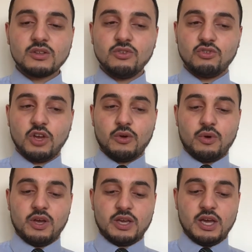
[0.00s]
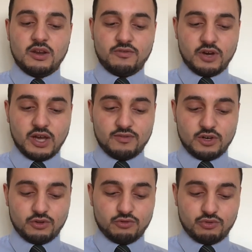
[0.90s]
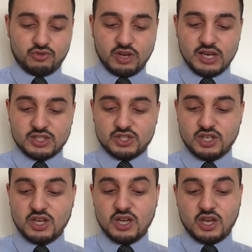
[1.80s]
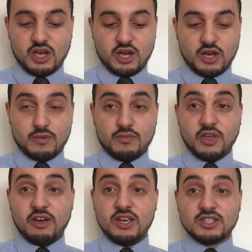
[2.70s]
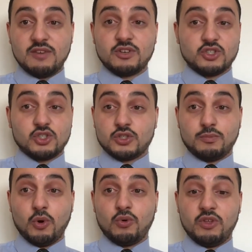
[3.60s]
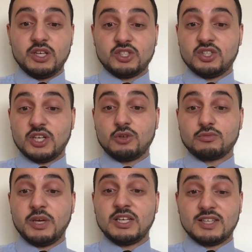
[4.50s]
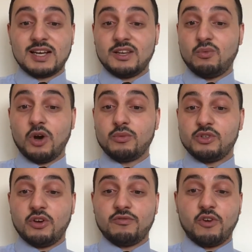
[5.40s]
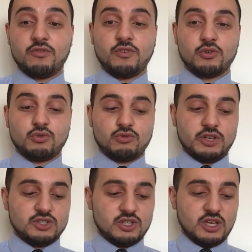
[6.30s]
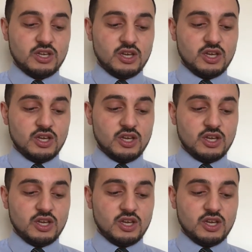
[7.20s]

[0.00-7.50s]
So, again, if I have a look through the text, there is evidence to support this and tells me exactly why we don't find fossils recently.